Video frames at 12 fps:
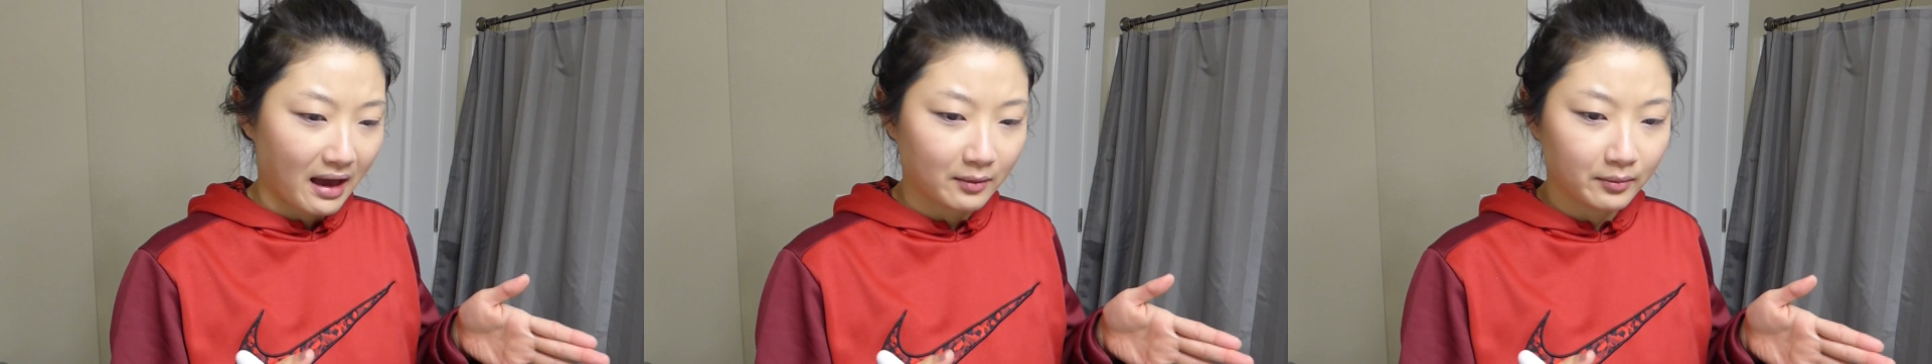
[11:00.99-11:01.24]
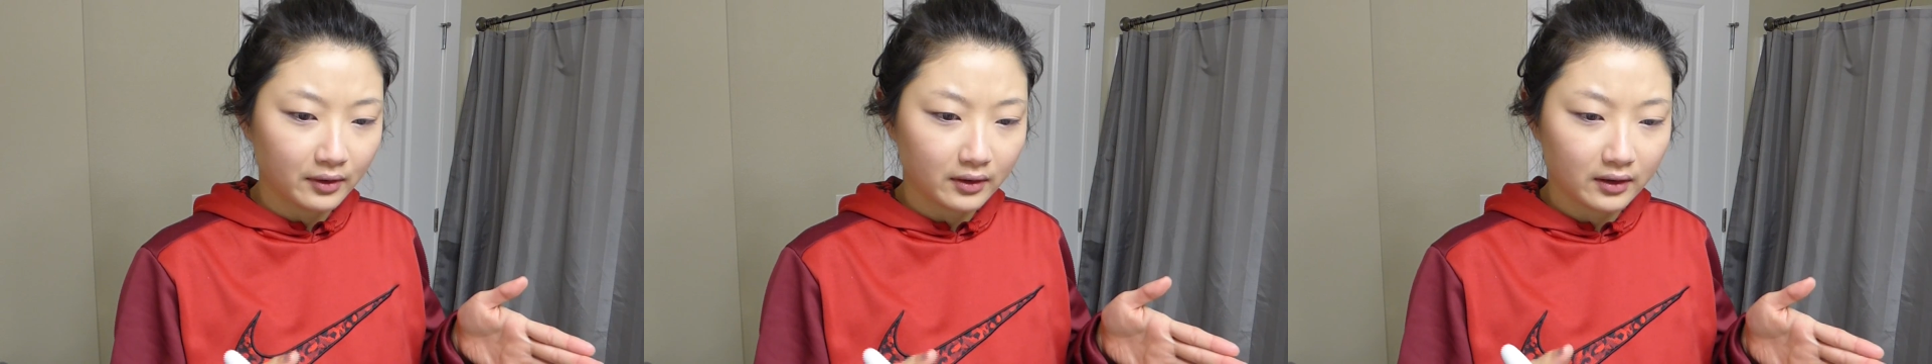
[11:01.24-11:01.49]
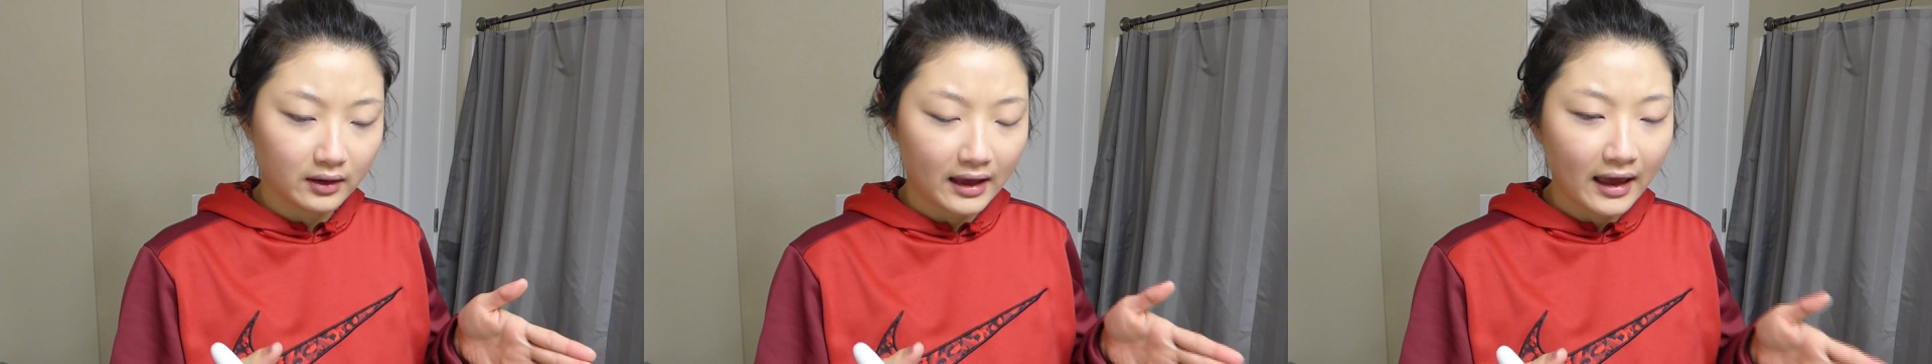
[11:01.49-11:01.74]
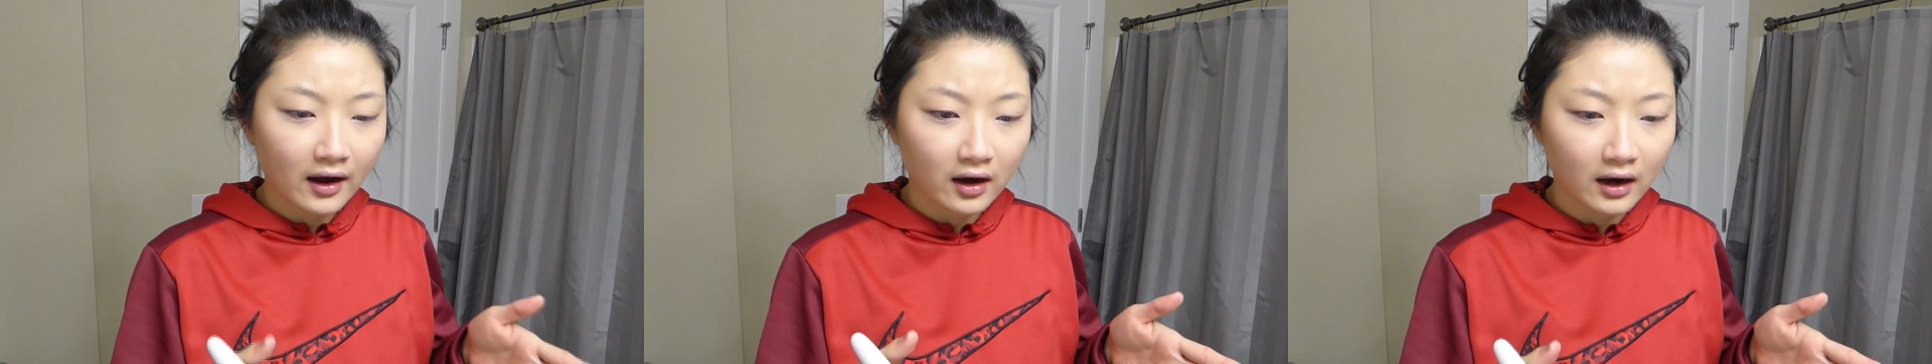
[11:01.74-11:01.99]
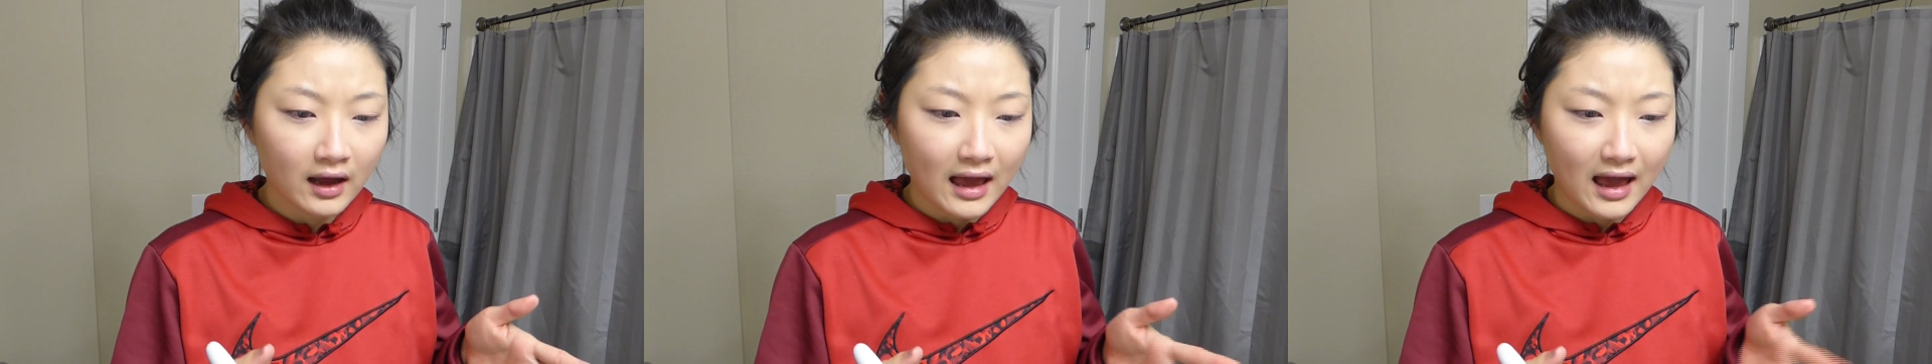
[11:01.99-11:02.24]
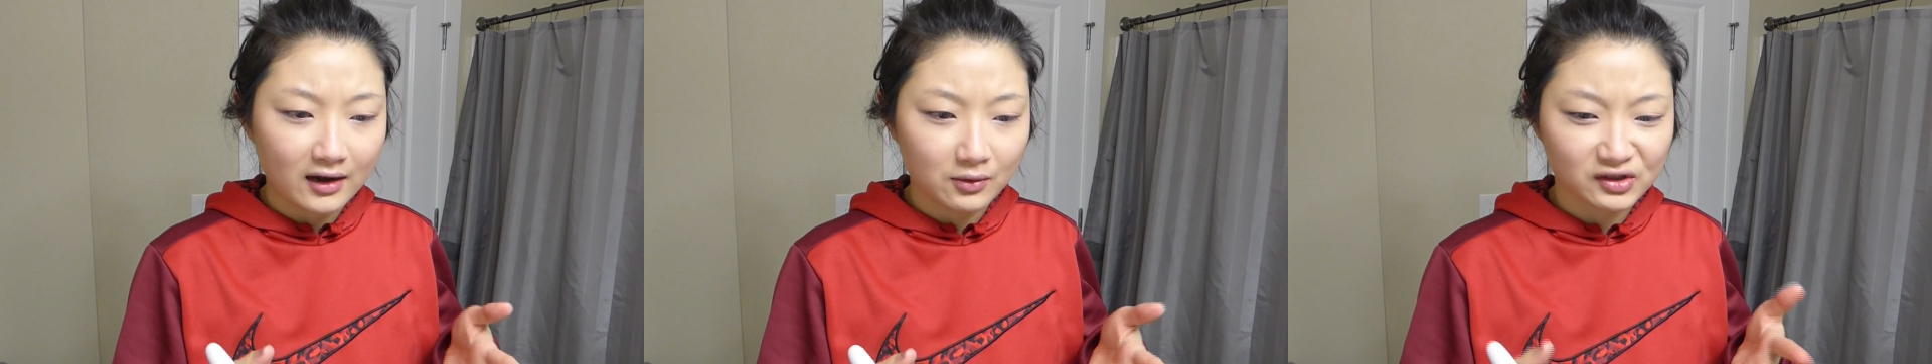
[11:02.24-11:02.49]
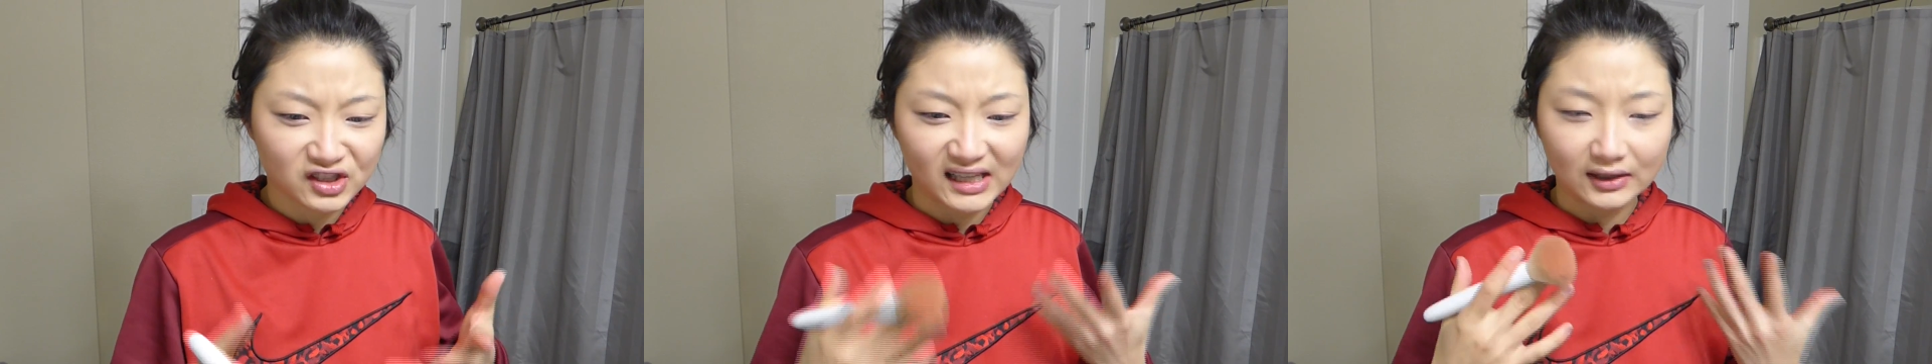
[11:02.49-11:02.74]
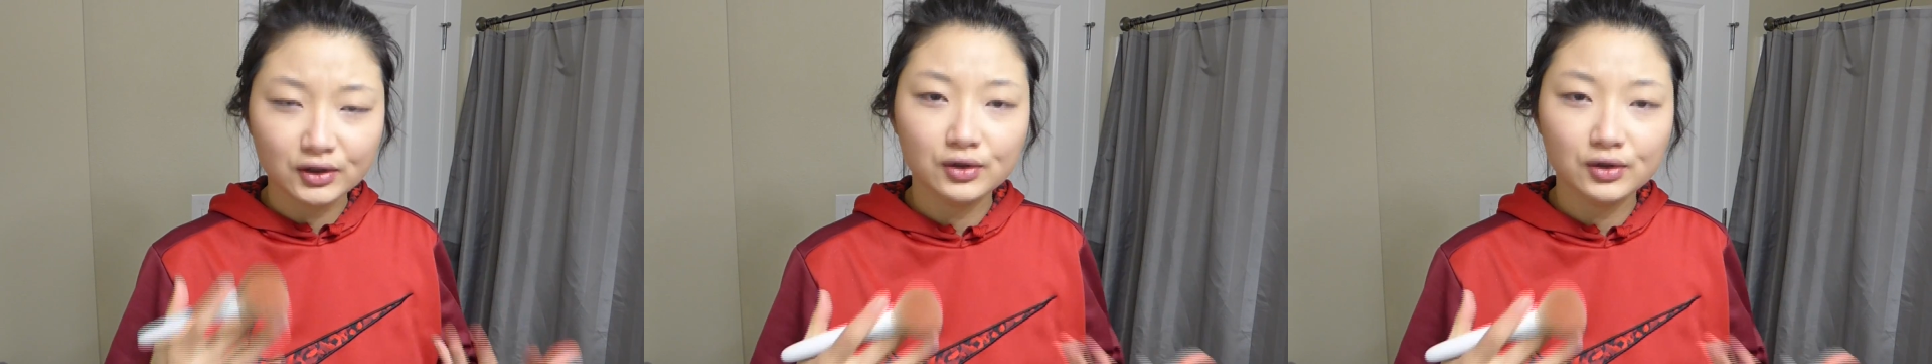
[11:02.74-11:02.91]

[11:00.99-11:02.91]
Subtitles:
MacBook Air, and it was just like